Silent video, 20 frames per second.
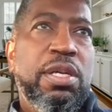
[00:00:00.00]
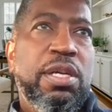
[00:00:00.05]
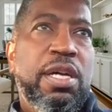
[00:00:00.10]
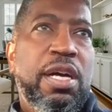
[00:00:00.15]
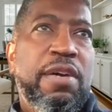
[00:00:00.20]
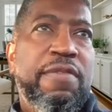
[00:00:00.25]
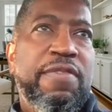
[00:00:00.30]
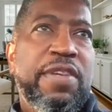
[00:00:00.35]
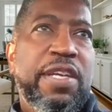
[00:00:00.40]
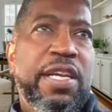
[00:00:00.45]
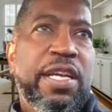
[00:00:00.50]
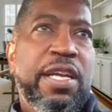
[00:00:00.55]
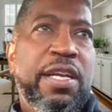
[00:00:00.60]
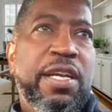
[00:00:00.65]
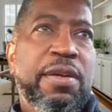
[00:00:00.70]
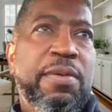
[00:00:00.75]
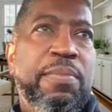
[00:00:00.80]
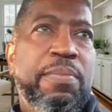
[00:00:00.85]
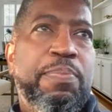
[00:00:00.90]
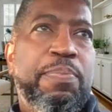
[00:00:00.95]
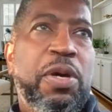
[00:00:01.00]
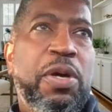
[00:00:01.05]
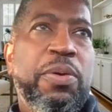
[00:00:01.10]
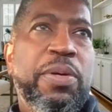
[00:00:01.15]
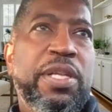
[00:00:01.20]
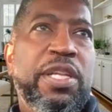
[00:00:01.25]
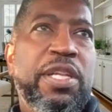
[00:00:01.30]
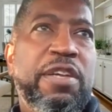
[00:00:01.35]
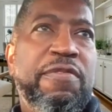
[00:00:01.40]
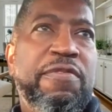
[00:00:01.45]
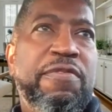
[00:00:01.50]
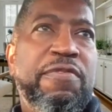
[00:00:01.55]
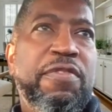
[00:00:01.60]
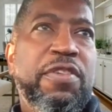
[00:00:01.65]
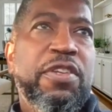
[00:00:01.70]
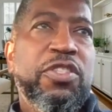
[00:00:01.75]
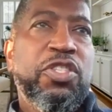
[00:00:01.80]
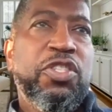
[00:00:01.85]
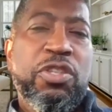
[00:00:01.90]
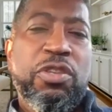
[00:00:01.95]
of a poet of
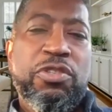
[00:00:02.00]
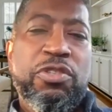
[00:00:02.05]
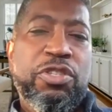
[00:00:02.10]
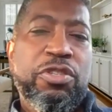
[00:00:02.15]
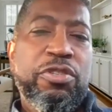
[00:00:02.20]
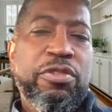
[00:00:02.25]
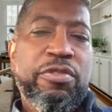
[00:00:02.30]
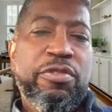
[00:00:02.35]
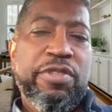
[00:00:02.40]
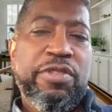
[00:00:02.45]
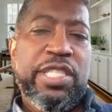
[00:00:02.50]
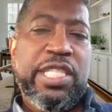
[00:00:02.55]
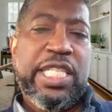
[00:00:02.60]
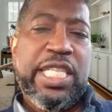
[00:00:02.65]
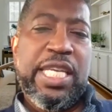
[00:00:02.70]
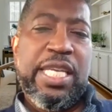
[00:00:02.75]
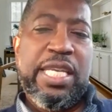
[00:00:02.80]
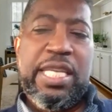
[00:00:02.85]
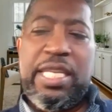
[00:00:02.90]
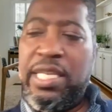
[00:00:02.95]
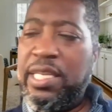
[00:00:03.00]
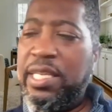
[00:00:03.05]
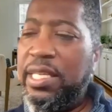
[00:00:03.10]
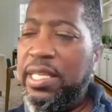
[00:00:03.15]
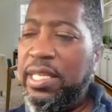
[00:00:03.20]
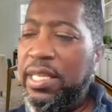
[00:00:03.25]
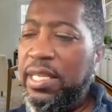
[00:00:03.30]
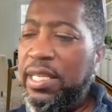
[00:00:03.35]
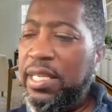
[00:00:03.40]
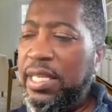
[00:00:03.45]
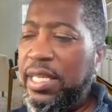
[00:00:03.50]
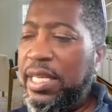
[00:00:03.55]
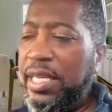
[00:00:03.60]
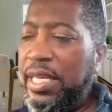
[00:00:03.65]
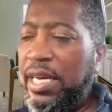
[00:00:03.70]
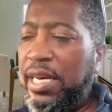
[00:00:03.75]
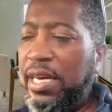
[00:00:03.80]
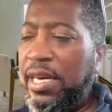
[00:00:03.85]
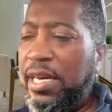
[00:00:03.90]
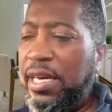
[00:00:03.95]
social critique,
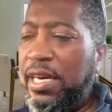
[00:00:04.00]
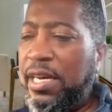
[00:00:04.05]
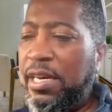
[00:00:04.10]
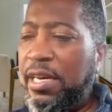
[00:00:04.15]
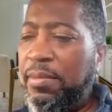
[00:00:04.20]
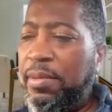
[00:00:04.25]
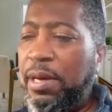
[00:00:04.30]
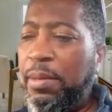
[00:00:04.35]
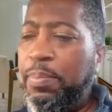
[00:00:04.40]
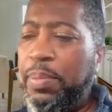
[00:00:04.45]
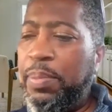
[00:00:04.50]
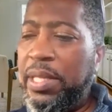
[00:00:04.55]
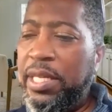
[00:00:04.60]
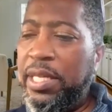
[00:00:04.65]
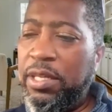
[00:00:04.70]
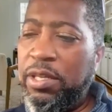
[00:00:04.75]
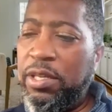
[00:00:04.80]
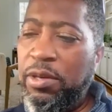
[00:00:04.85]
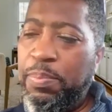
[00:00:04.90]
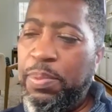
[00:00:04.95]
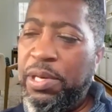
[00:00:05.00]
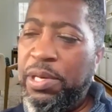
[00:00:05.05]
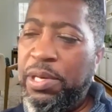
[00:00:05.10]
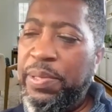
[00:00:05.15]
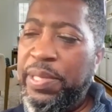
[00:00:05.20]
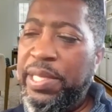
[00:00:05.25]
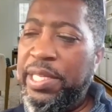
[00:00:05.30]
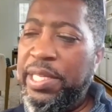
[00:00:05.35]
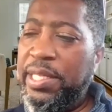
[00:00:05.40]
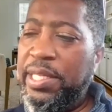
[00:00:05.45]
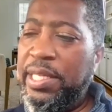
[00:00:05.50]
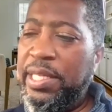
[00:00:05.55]
uh, a political poet.